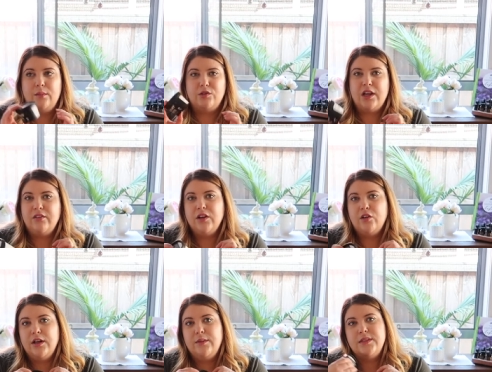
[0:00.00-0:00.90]
shaving
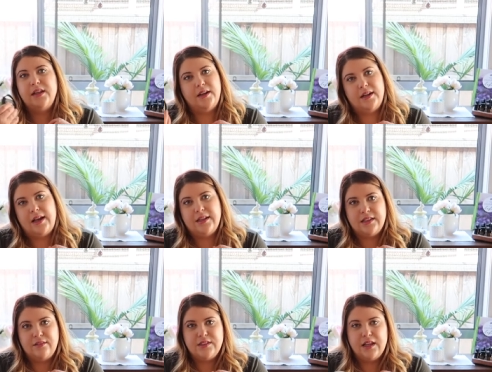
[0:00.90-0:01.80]
creams. And
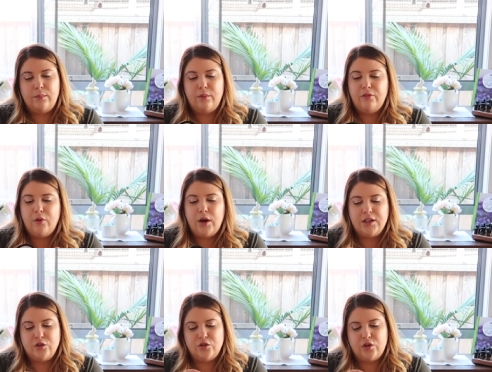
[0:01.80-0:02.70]
as I've said before,
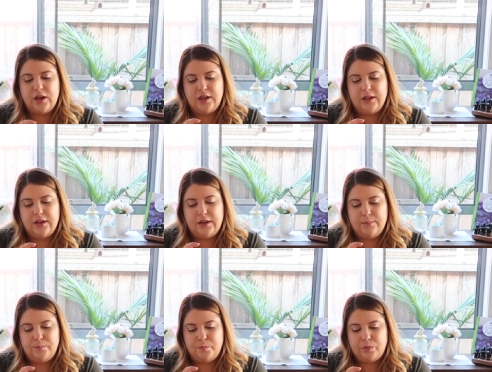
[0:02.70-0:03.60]
I do try
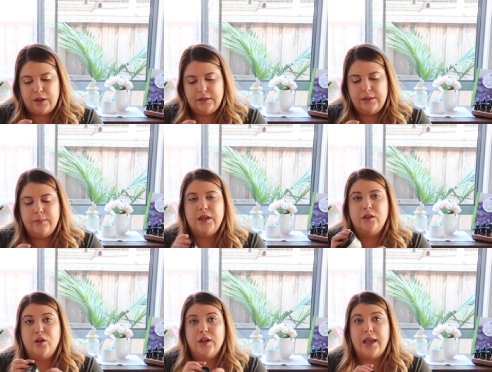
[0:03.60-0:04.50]
to limit a
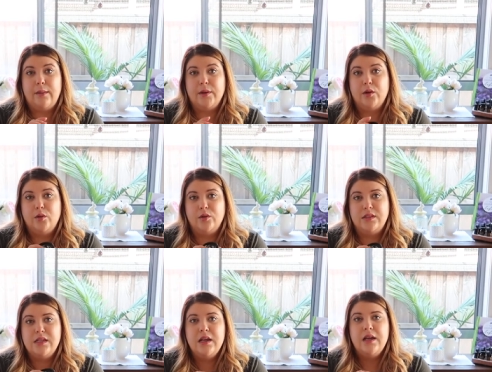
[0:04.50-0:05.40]
lot of
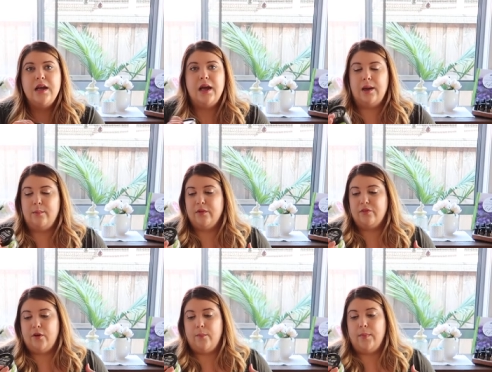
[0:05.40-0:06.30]
chemicals
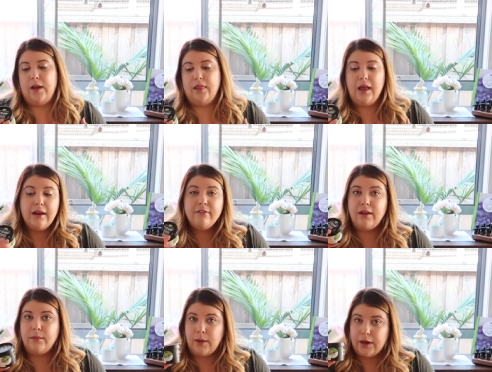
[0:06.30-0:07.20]
from my life
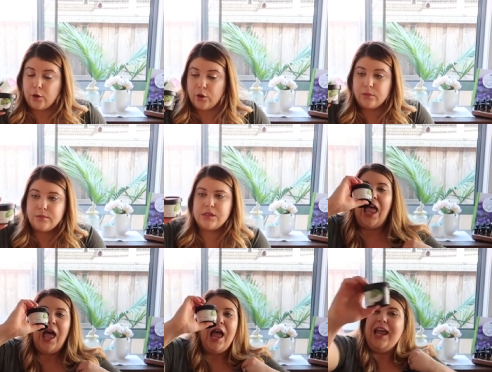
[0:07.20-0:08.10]
and my homes.
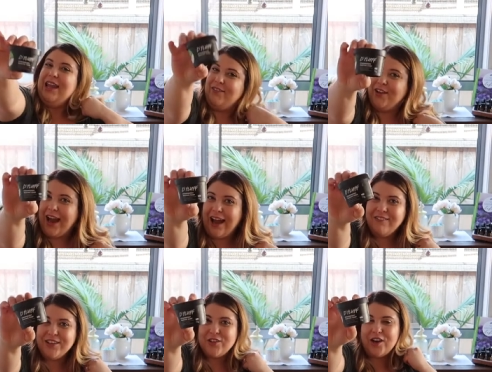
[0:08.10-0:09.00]
If you
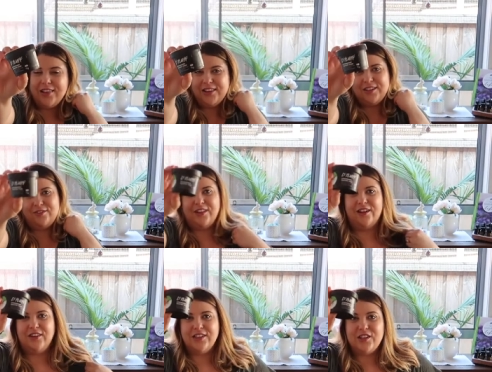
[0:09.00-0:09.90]
haven't tried the
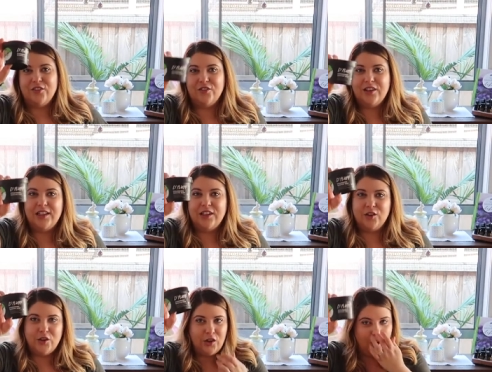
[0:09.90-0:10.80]
DeFluff, it's a really
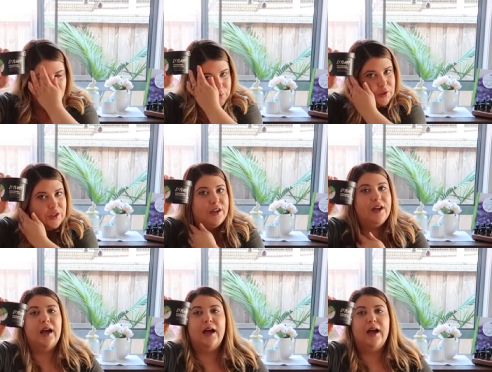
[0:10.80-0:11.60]
good option.